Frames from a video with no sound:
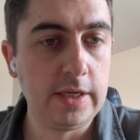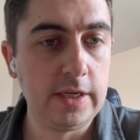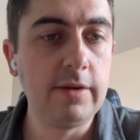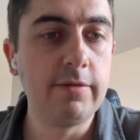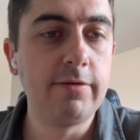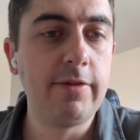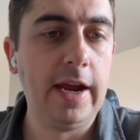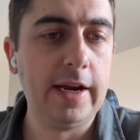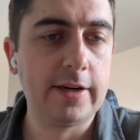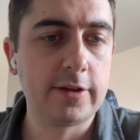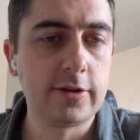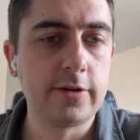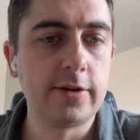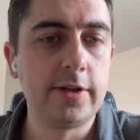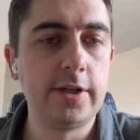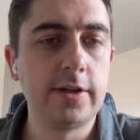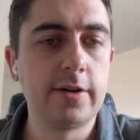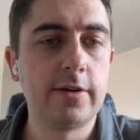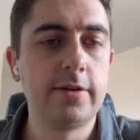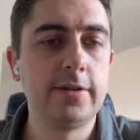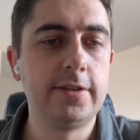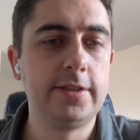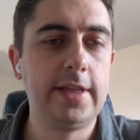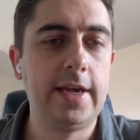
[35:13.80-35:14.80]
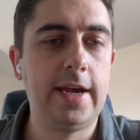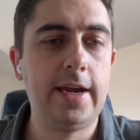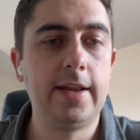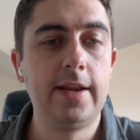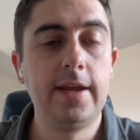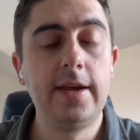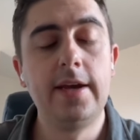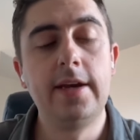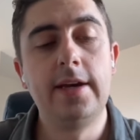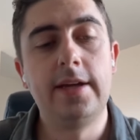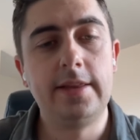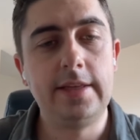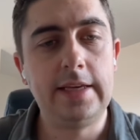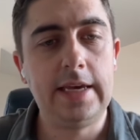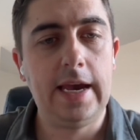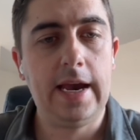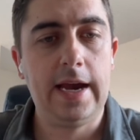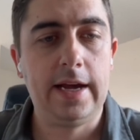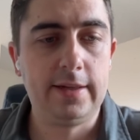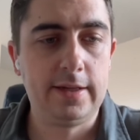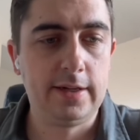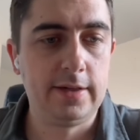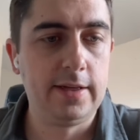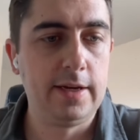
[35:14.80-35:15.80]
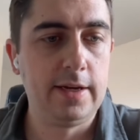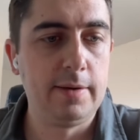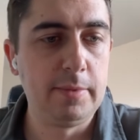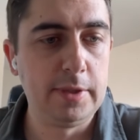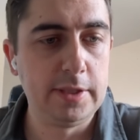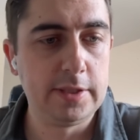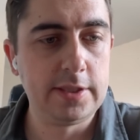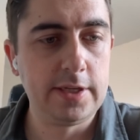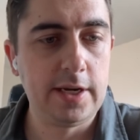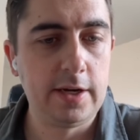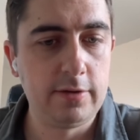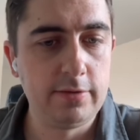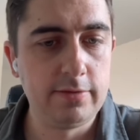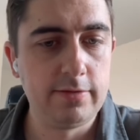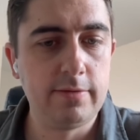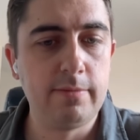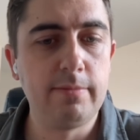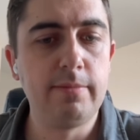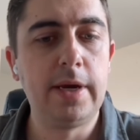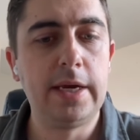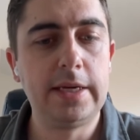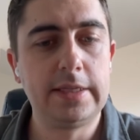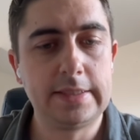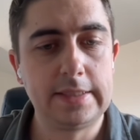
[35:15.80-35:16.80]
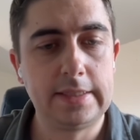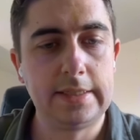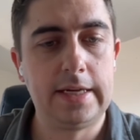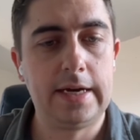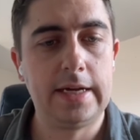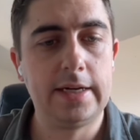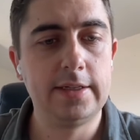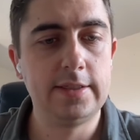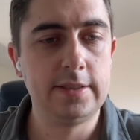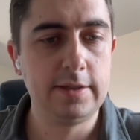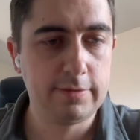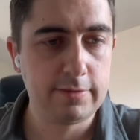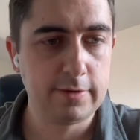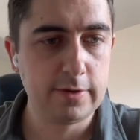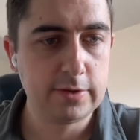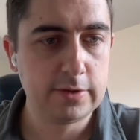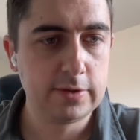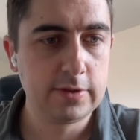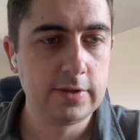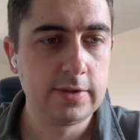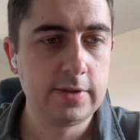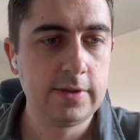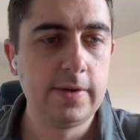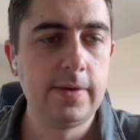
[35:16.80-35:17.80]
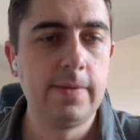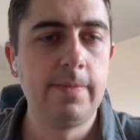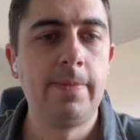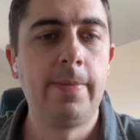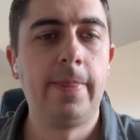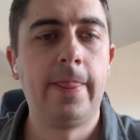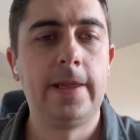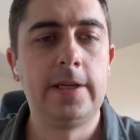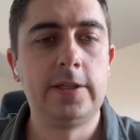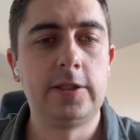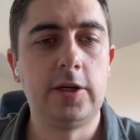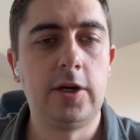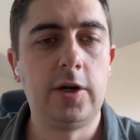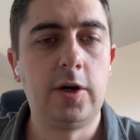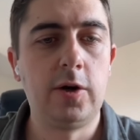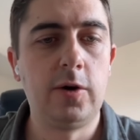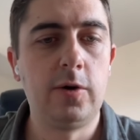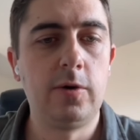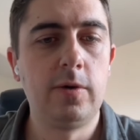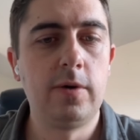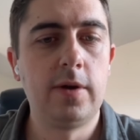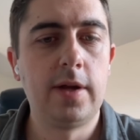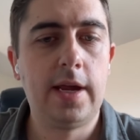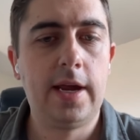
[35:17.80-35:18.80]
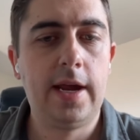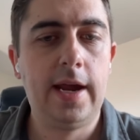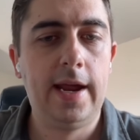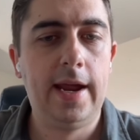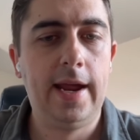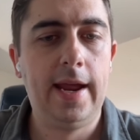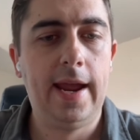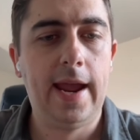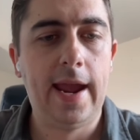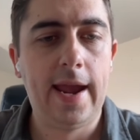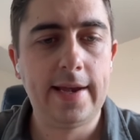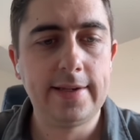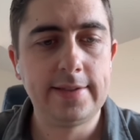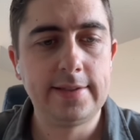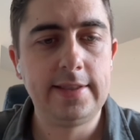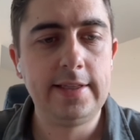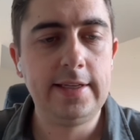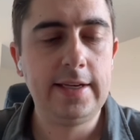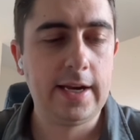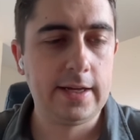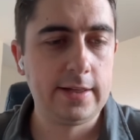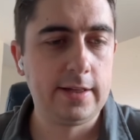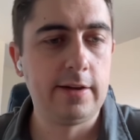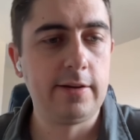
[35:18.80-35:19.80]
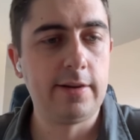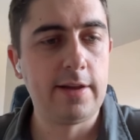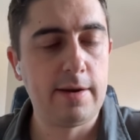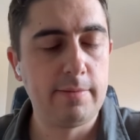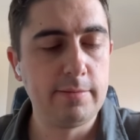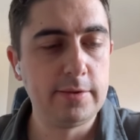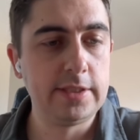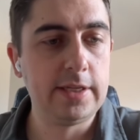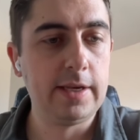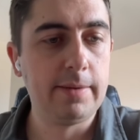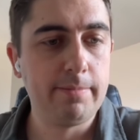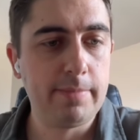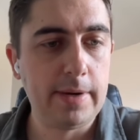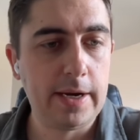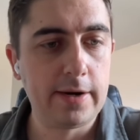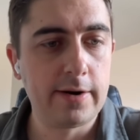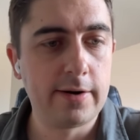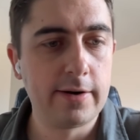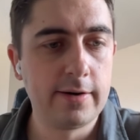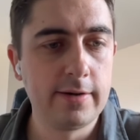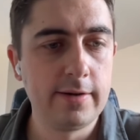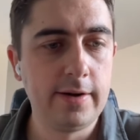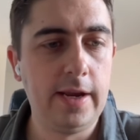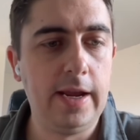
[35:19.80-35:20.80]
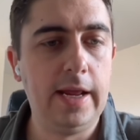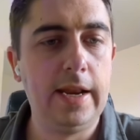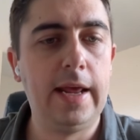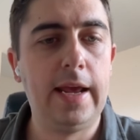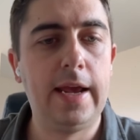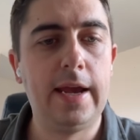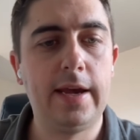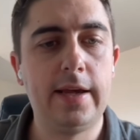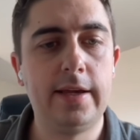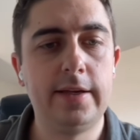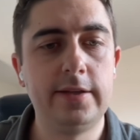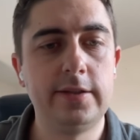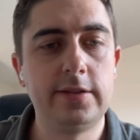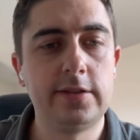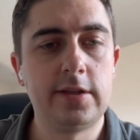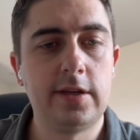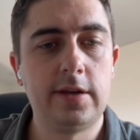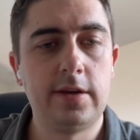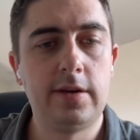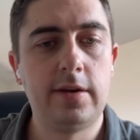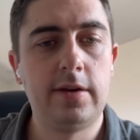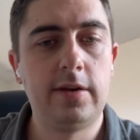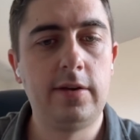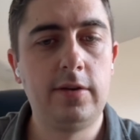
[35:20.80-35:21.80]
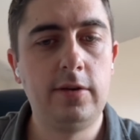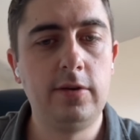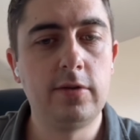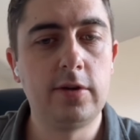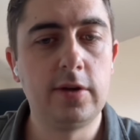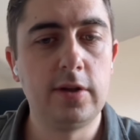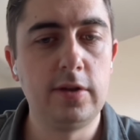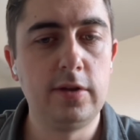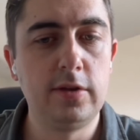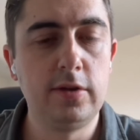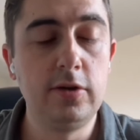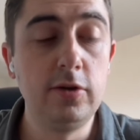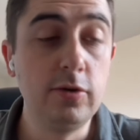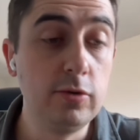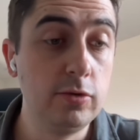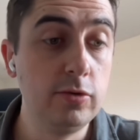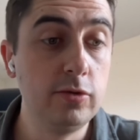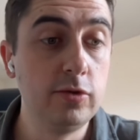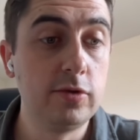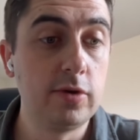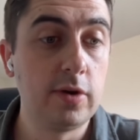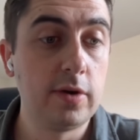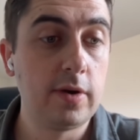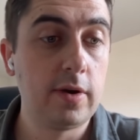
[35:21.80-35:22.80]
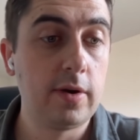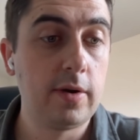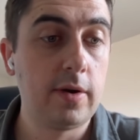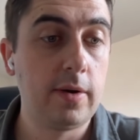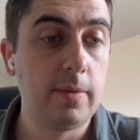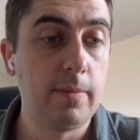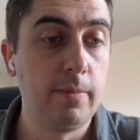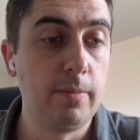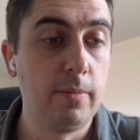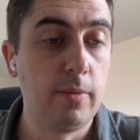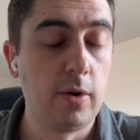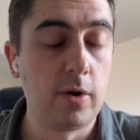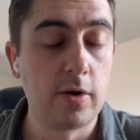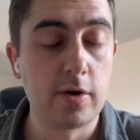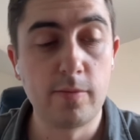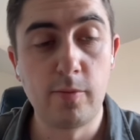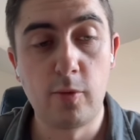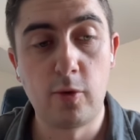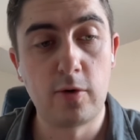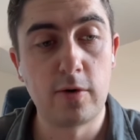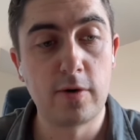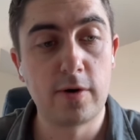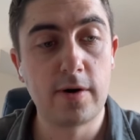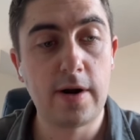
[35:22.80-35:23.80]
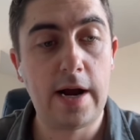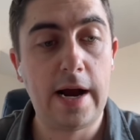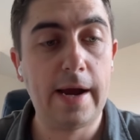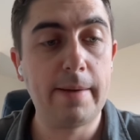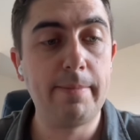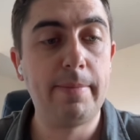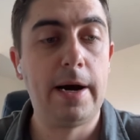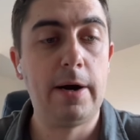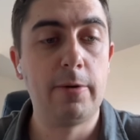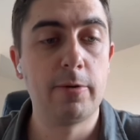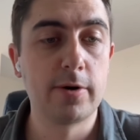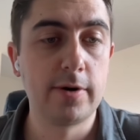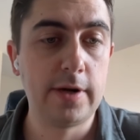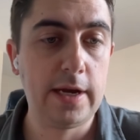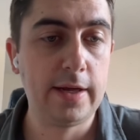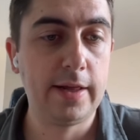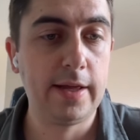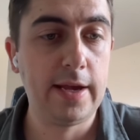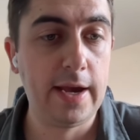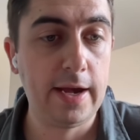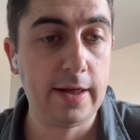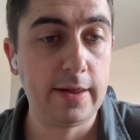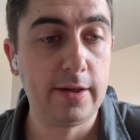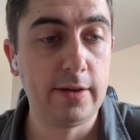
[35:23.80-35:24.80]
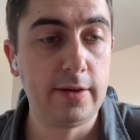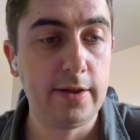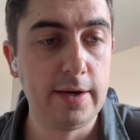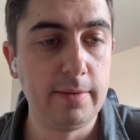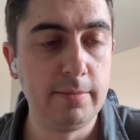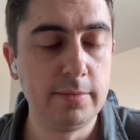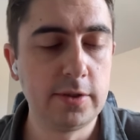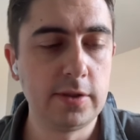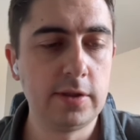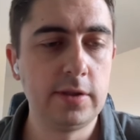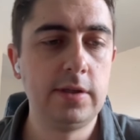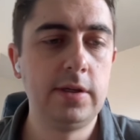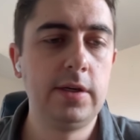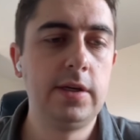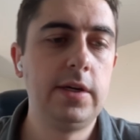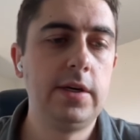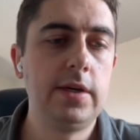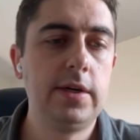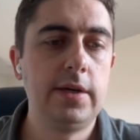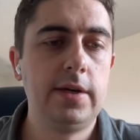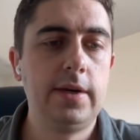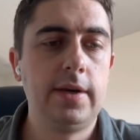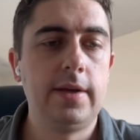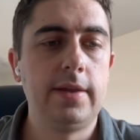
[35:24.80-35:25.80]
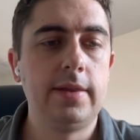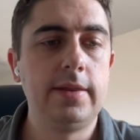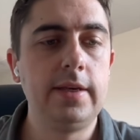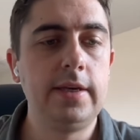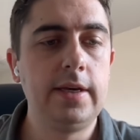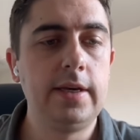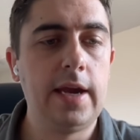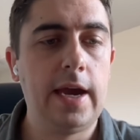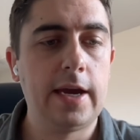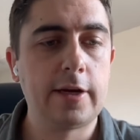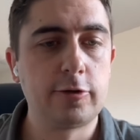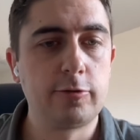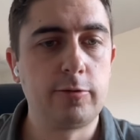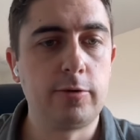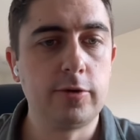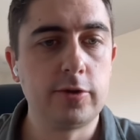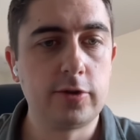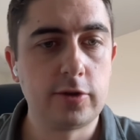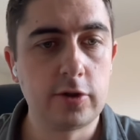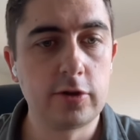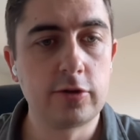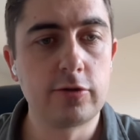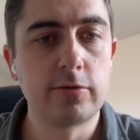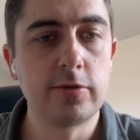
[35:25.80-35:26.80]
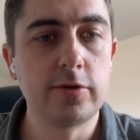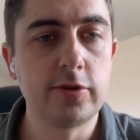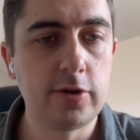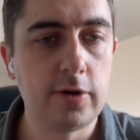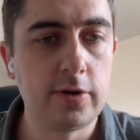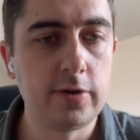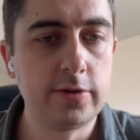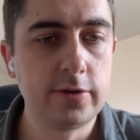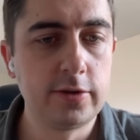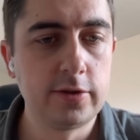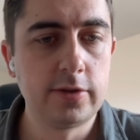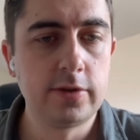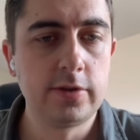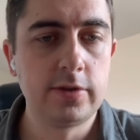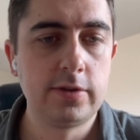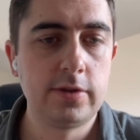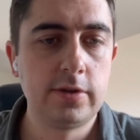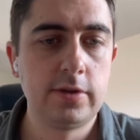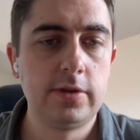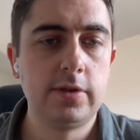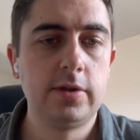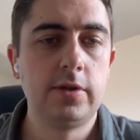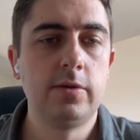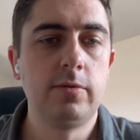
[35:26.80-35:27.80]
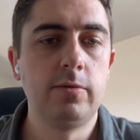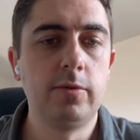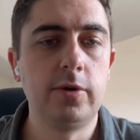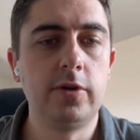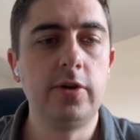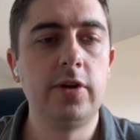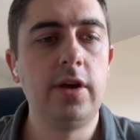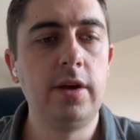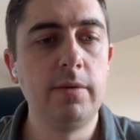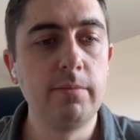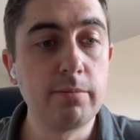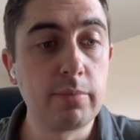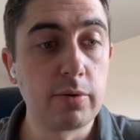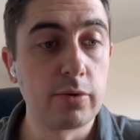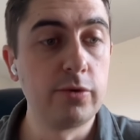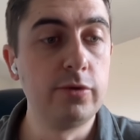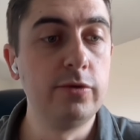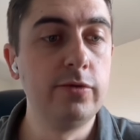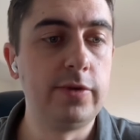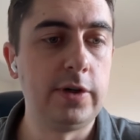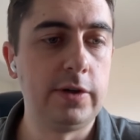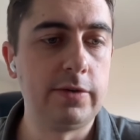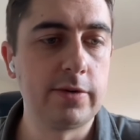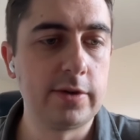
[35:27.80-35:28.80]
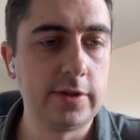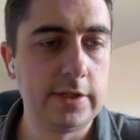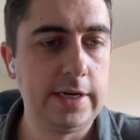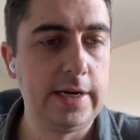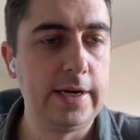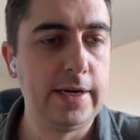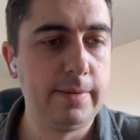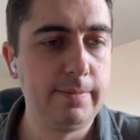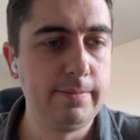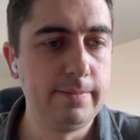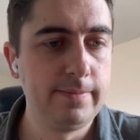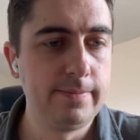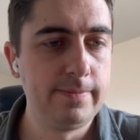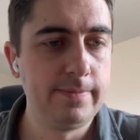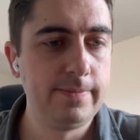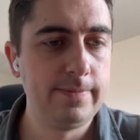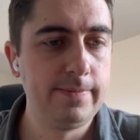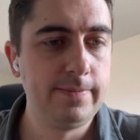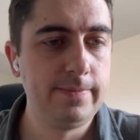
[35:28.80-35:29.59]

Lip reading: key factor here is that the LLM itself makes a lot of difference. So as the LLMs get better and as you can use more and more high-powered LLMs, the actual search results will improve over time.